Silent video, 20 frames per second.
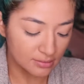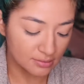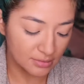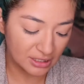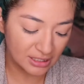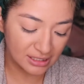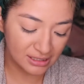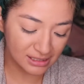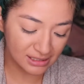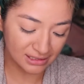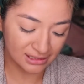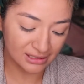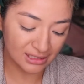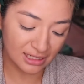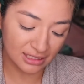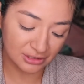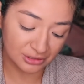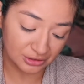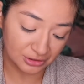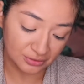because this is
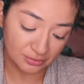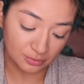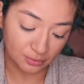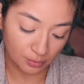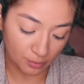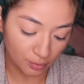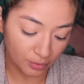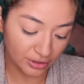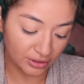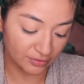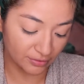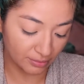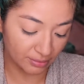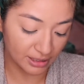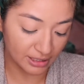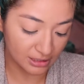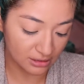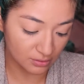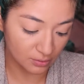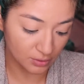actually one of the
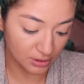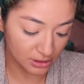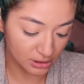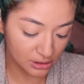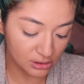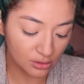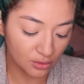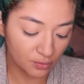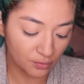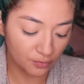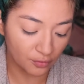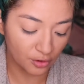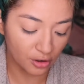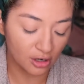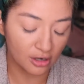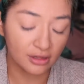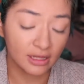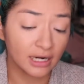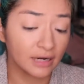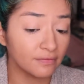best ones so
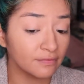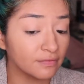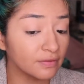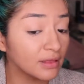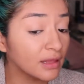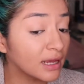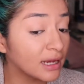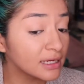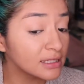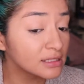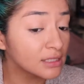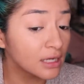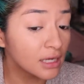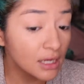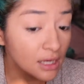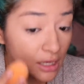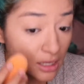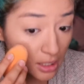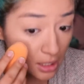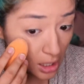far that I've liked
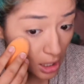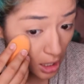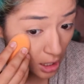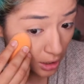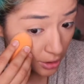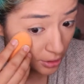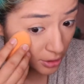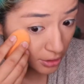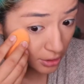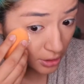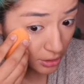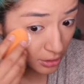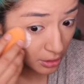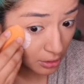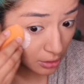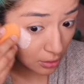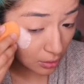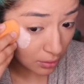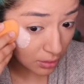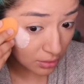other than the
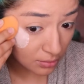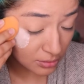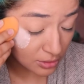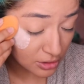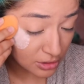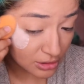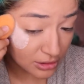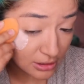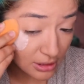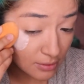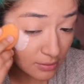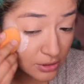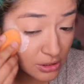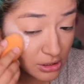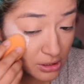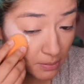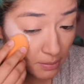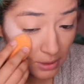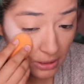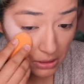Laura Mercier, which
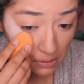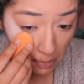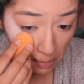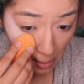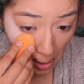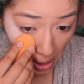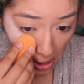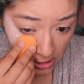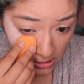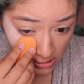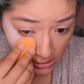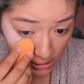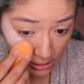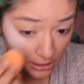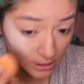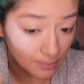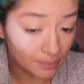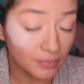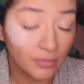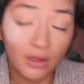is a bit
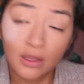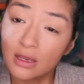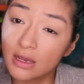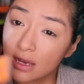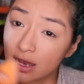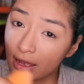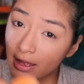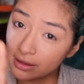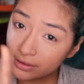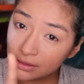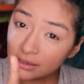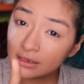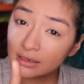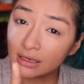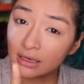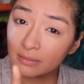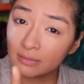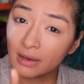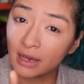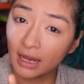pricey. I need to
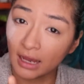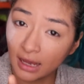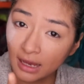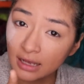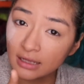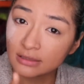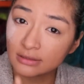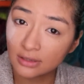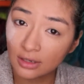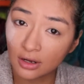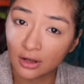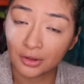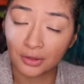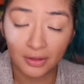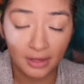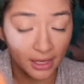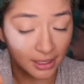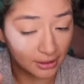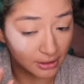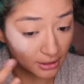get my hands on
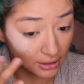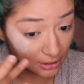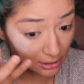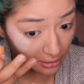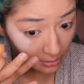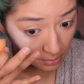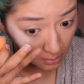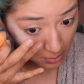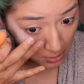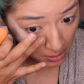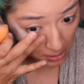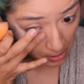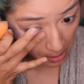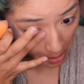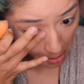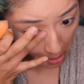that um